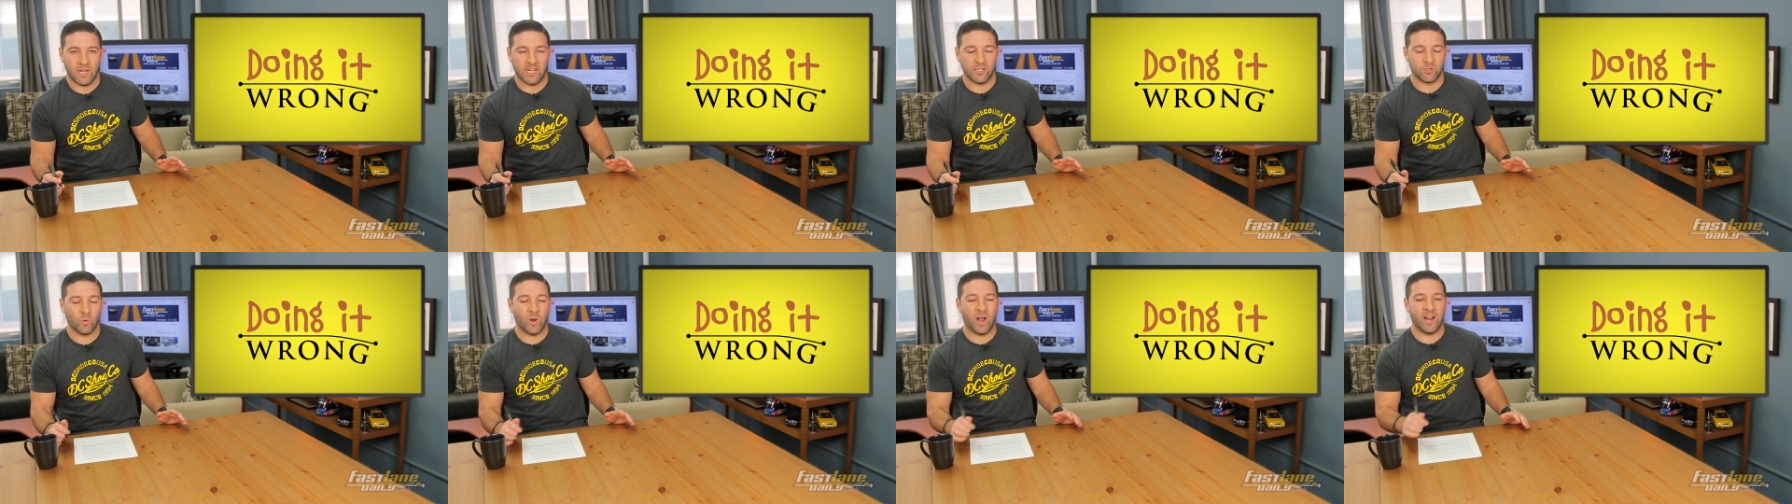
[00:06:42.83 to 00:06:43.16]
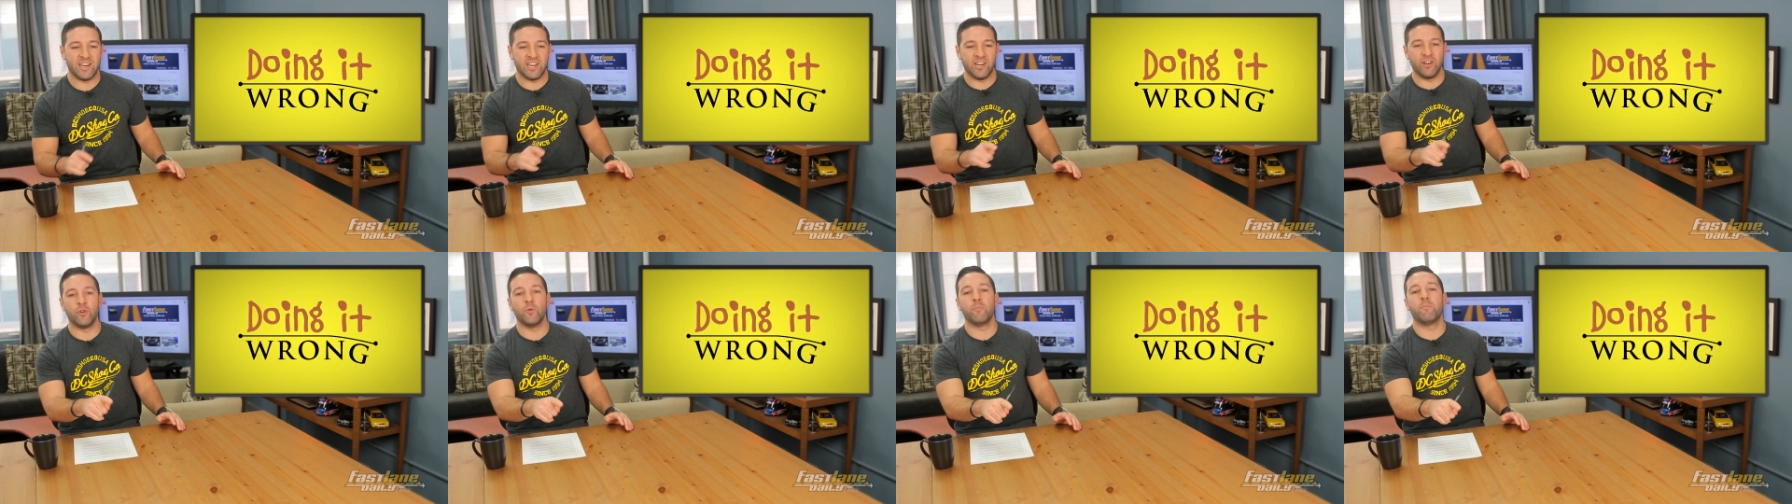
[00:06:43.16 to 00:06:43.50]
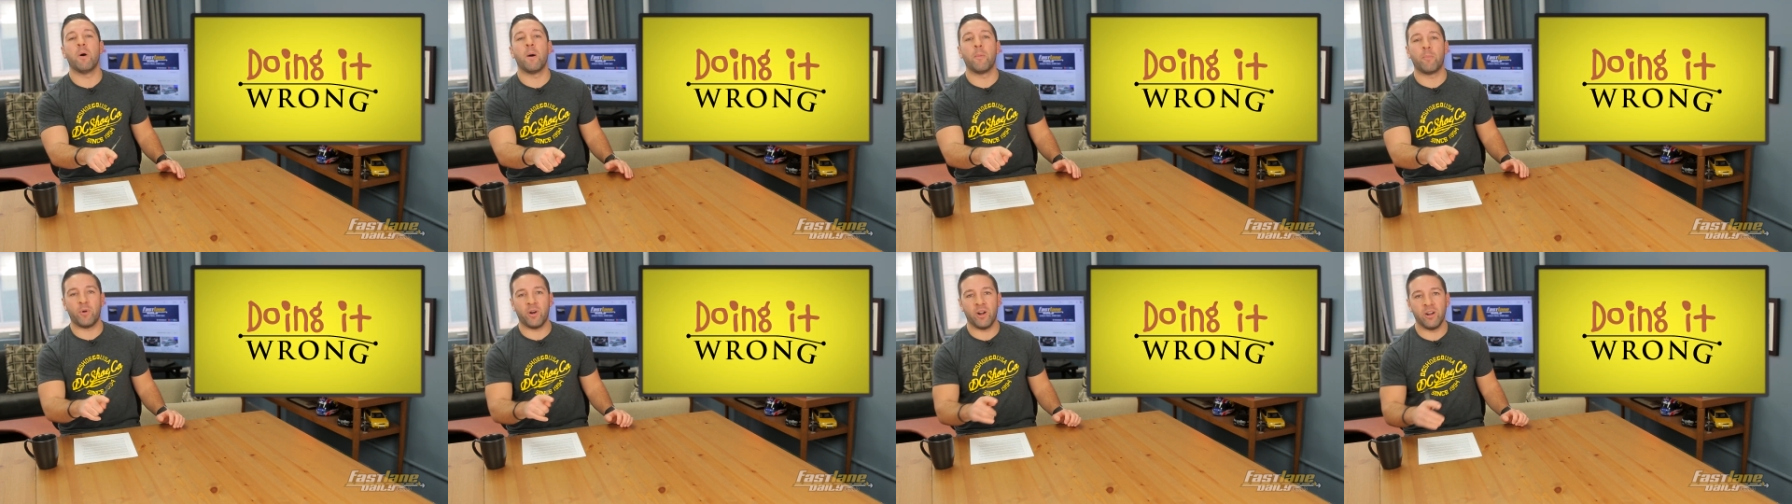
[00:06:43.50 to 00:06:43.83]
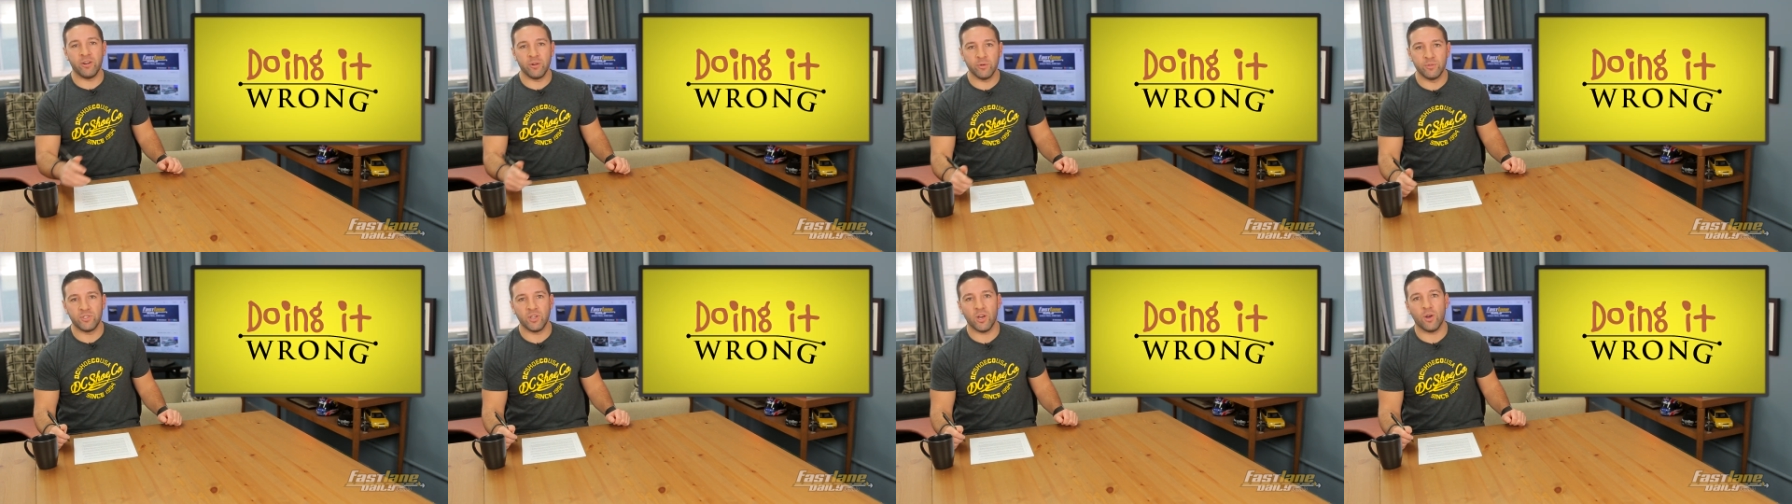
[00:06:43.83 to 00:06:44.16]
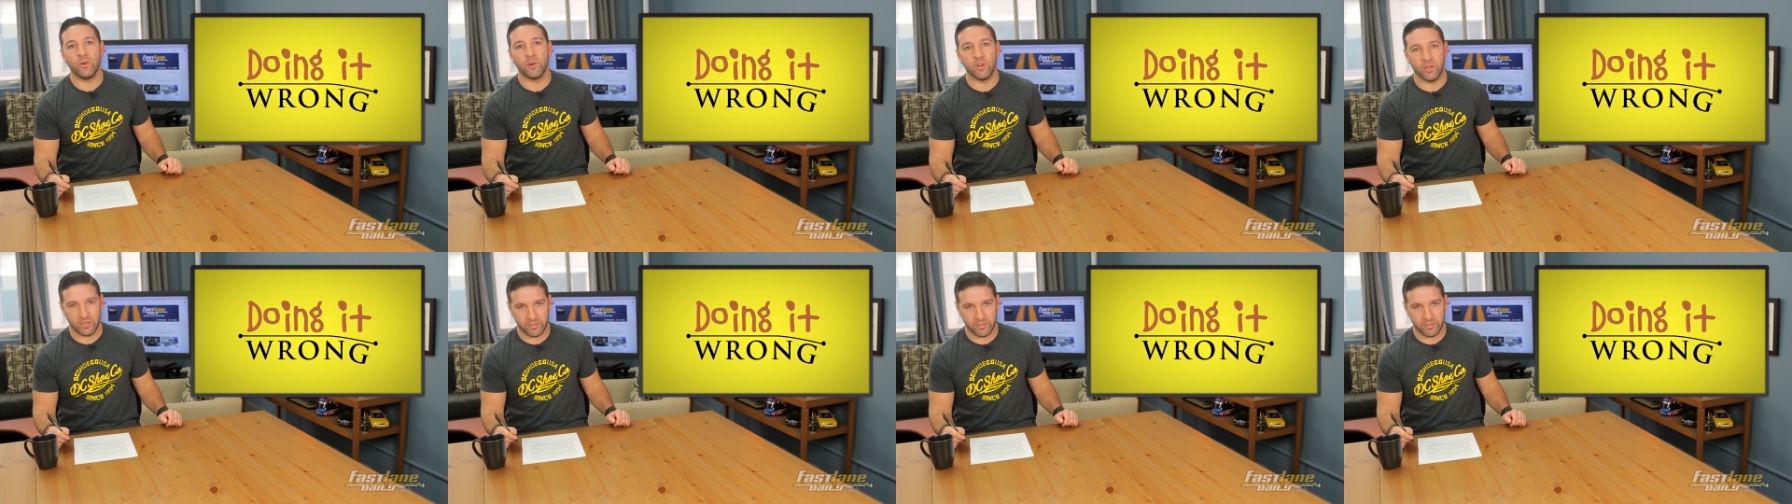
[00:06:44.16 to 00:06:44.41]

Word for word: That's why I need a new bumper and a new tow